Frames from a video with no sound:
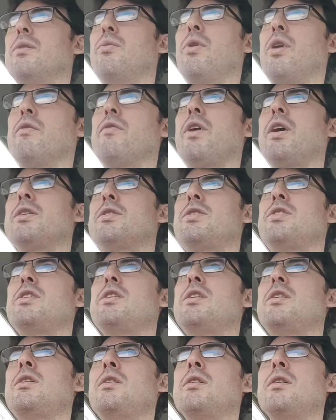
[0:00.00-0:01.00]
Whenever I
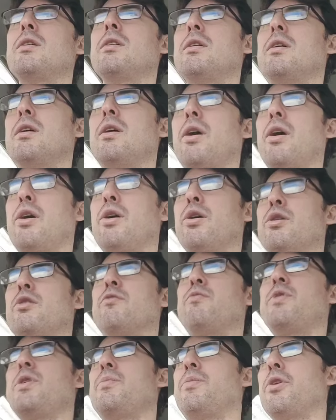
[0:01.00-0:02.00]
see a herd
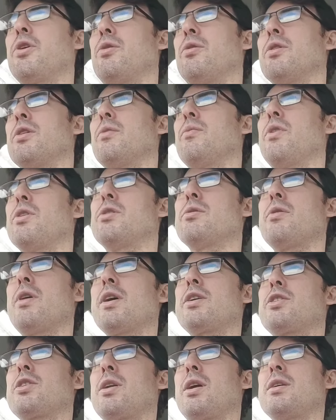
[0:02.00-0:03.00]
of people going in one
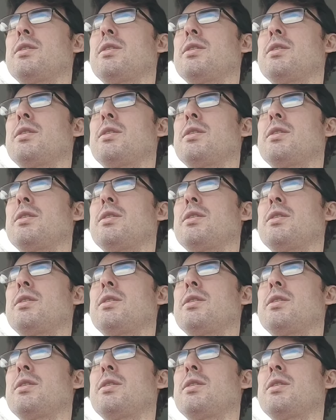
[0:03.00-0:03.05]
direction,